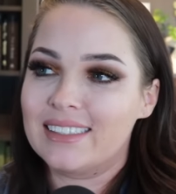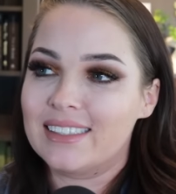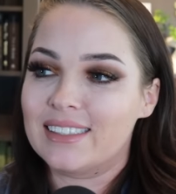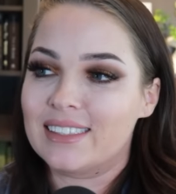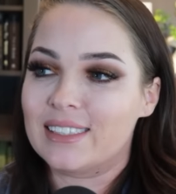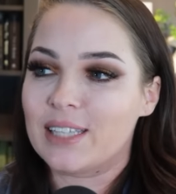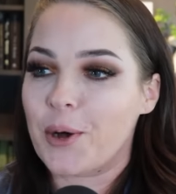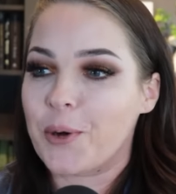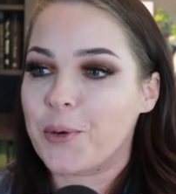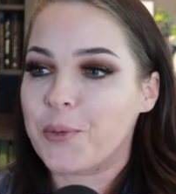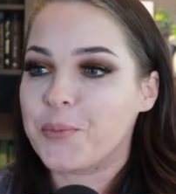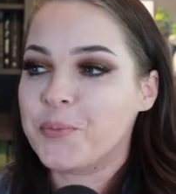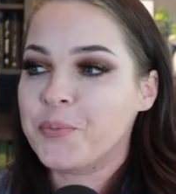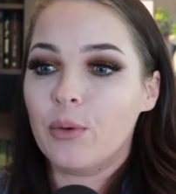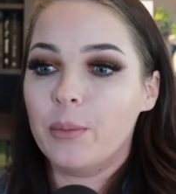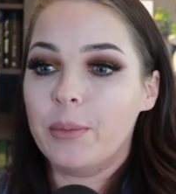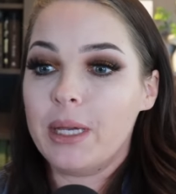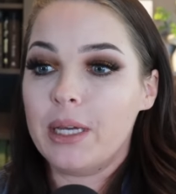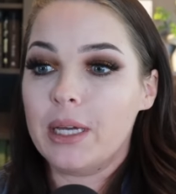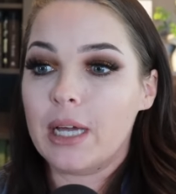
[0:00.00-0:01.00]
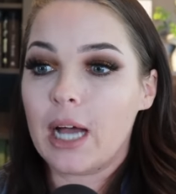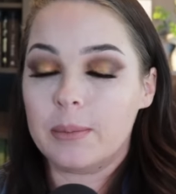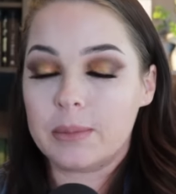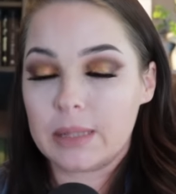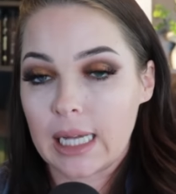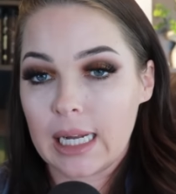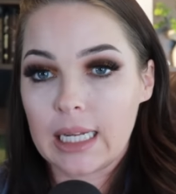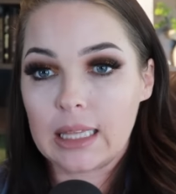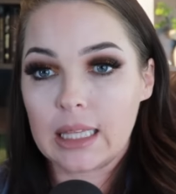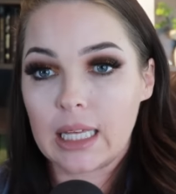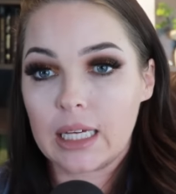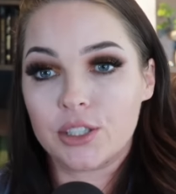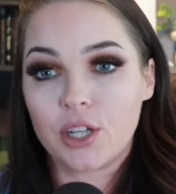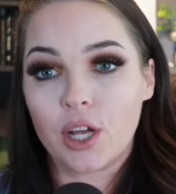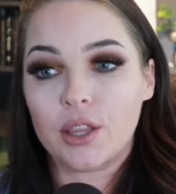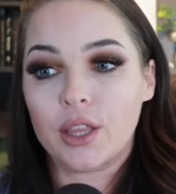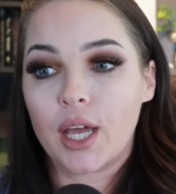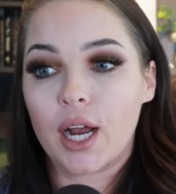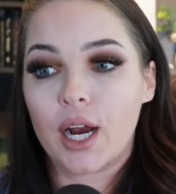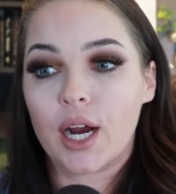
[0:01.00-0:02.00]
So I will be updating things
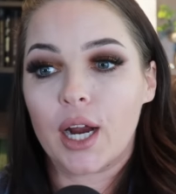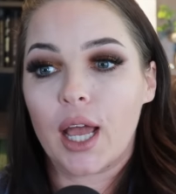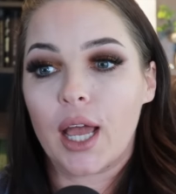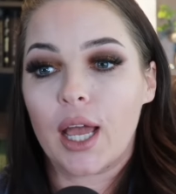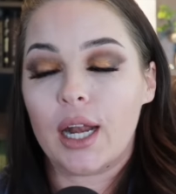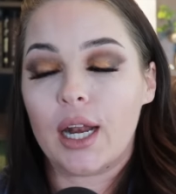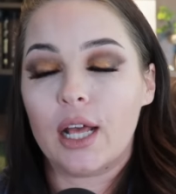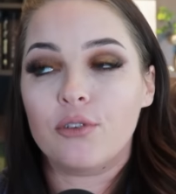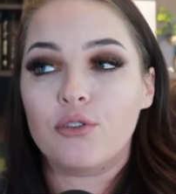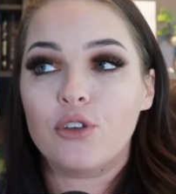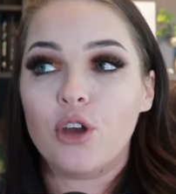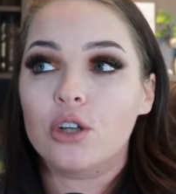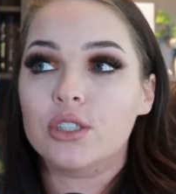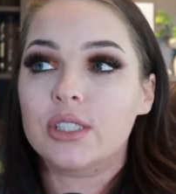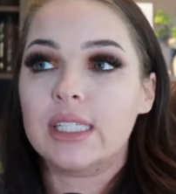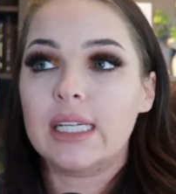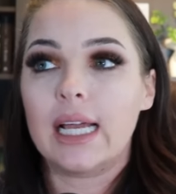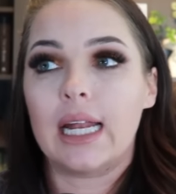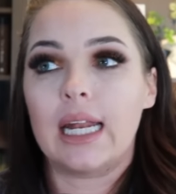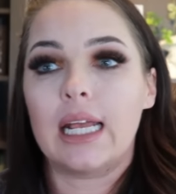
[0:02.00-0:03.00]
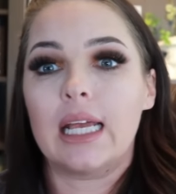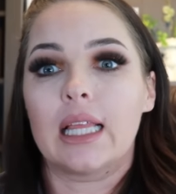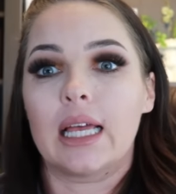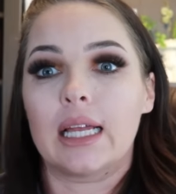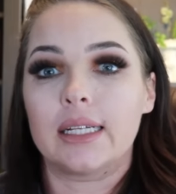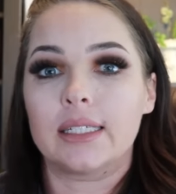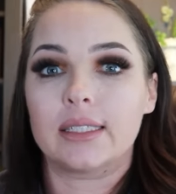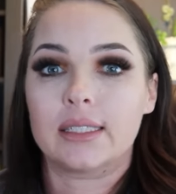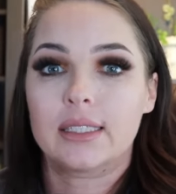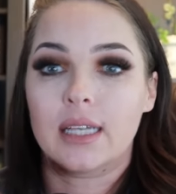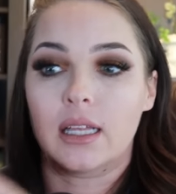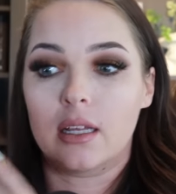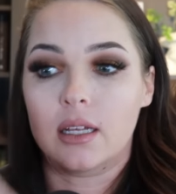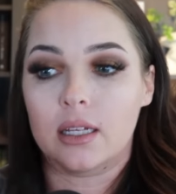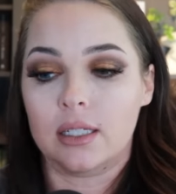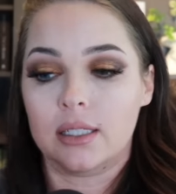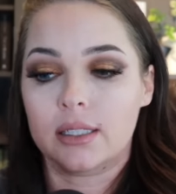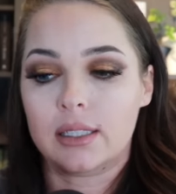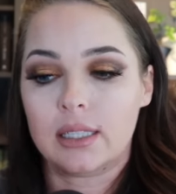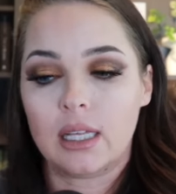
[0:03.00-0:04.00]
on there. And if y'all see any like
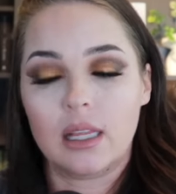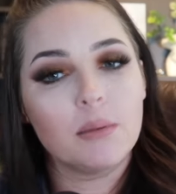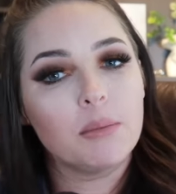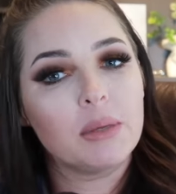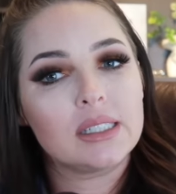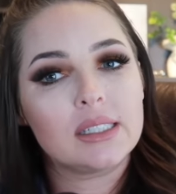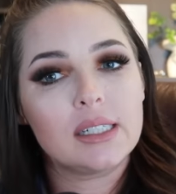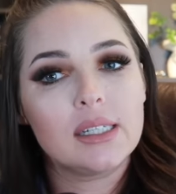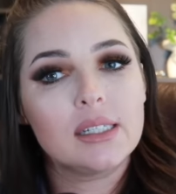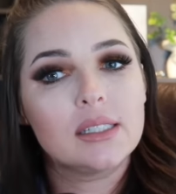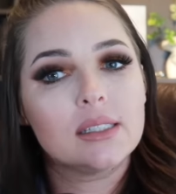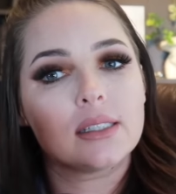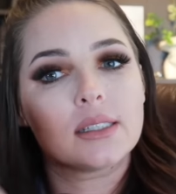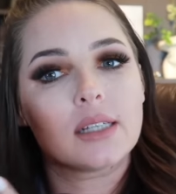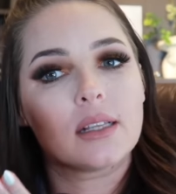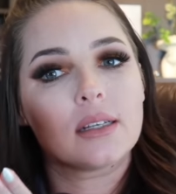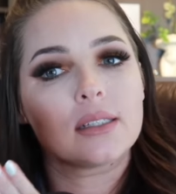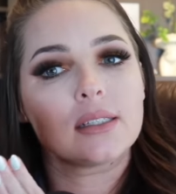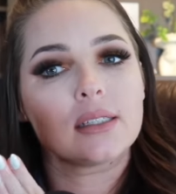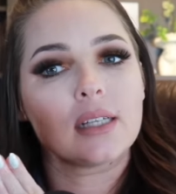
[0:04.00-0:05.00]
syllabuses